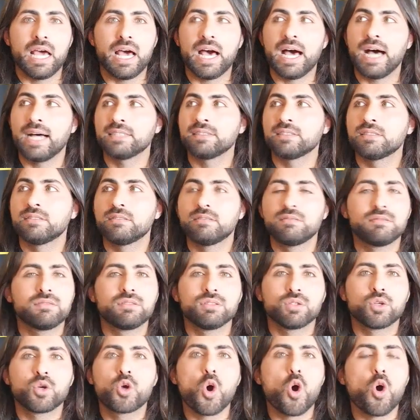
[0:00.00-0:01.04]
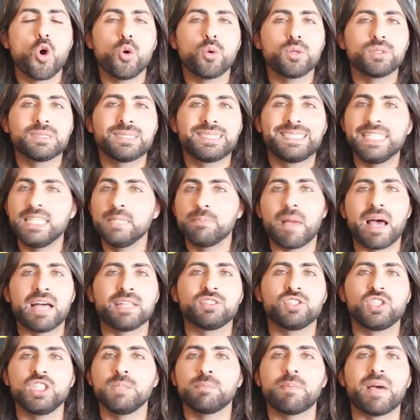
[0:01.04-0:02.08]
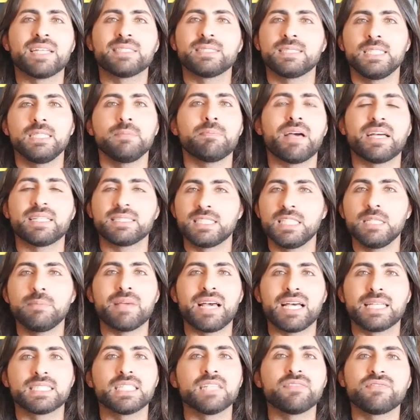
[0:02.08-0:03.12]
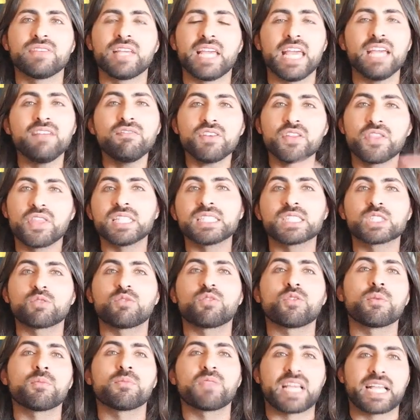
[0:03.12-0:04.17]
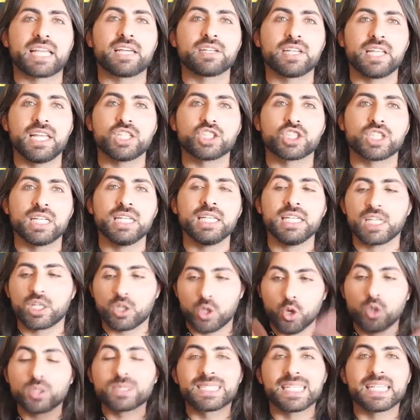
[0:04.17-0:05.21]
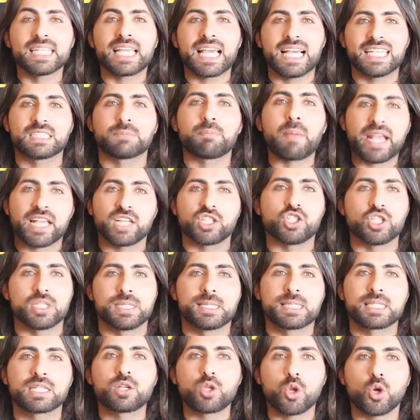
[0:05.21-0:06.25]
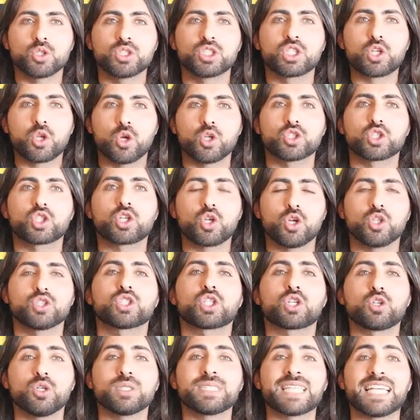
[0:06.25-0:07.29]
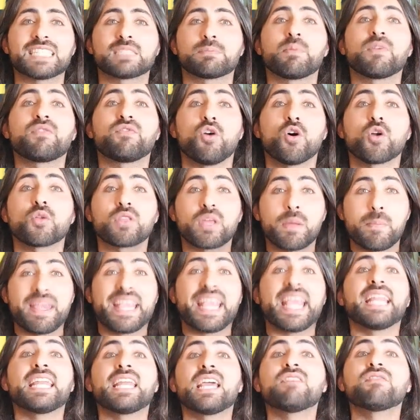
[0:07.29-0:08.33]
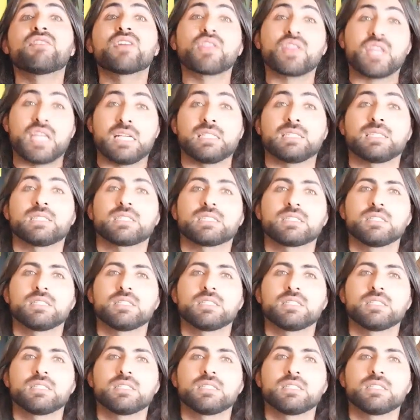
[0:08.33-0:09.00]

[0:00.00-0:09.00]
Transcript: And go deep and deep and deep and deep as if everything's from the creation closing as packages. Close as before they begin everything.